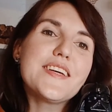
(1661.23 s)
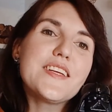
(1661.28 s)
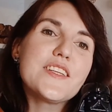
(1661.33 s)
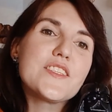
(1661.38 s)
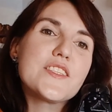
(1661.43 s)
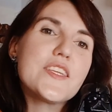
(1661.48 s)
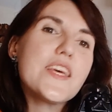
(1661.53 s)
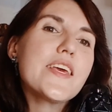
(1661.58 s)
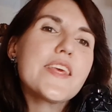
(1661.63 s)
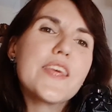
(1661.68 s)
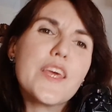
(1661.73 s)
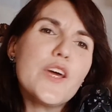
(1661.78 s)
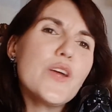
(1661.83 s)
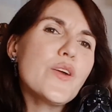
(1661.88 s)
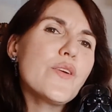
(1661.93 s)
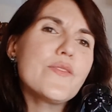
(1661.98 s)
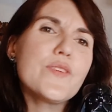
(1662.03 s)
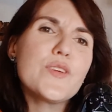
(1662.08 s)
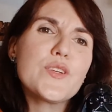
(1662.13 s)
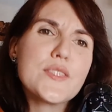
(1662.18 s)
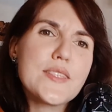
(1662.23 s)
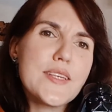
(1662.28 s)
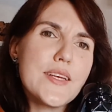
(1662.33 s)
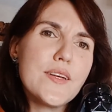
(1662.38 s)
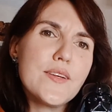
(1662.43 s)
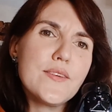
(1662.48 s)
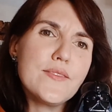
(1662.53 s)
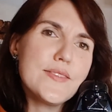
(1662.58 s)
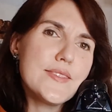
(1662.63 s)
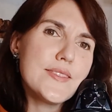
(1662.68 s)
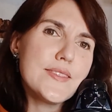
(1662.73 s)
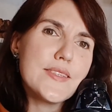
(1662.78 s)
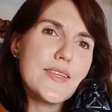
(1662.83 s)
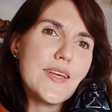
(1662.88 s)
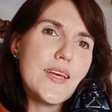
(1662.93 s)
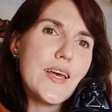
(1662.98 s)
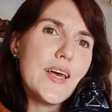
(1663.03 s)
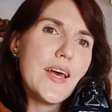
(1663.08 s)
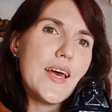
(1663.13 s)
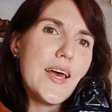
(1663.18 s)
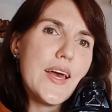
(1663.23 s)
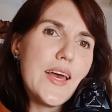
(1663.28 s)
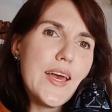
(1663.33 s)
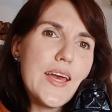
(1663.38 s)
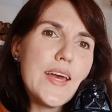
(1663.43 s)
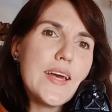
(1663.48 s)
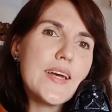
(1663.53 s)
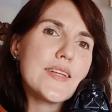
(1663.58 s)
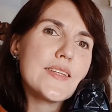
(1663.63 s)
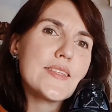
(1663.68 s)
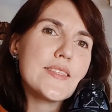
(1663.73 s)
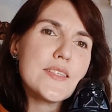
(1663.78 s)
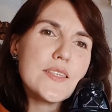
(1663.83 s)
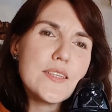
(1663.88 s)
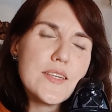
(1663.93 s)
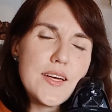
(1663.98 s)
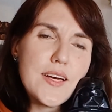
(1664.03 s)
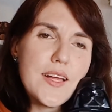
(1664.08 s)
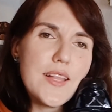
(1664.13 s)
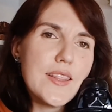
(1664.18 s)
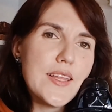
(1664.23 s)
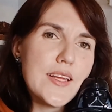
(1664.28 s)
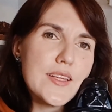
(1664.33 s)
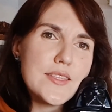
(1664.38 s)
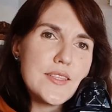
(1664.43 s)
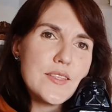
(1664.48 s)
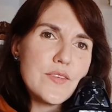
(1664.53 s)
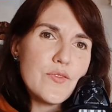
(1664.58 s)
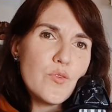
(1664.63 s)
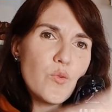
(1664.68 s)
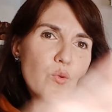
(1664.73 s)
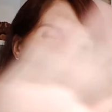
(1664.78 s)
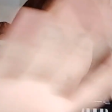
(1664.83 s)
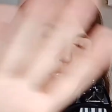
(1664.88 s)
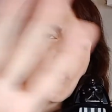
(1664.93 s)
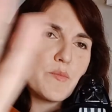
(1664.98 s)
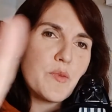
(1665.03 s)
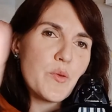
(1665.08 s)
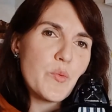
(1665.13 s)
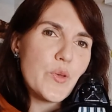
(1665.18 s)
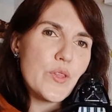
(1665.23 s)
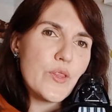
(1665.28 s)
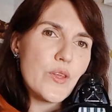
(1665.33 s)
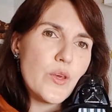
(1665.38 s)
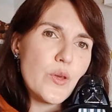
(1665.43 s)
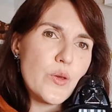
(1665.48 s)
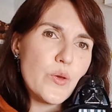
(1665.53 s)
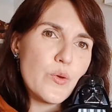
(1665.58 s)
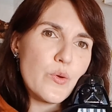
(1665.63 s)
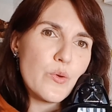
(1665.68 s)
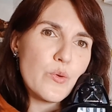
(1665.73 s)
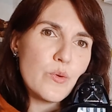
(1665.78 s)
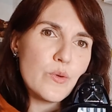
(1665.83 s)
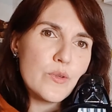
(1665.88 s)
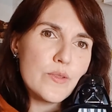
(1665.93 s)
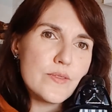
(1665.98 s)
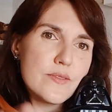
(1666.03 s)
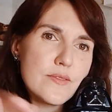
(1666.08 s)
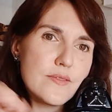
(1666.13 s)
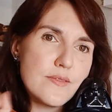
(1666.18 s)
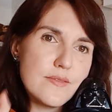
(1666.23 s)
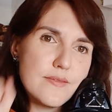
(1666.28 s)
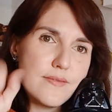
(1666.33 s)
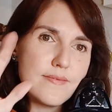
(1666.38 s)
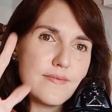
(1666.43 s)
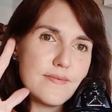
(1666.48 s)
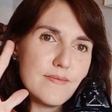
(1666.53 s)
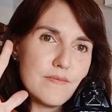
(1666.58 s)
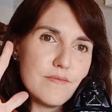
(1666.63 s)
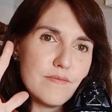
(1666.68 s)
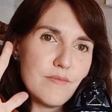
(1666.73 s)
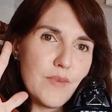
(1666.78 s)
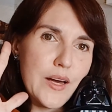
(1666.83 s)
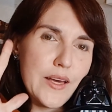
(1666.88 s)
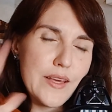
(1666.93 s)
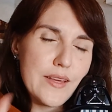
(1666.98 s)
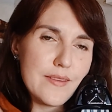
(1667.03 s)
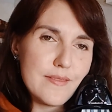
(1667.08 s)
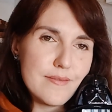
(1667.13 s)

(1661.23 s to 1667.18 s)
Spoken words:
Take care of yourselves and let the force be with you. Bye.